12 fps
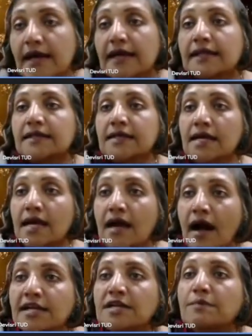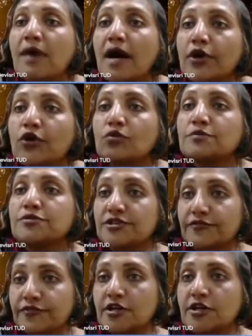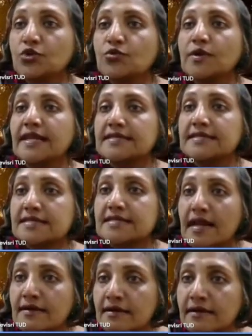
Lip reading: The gut biome shifted to an extent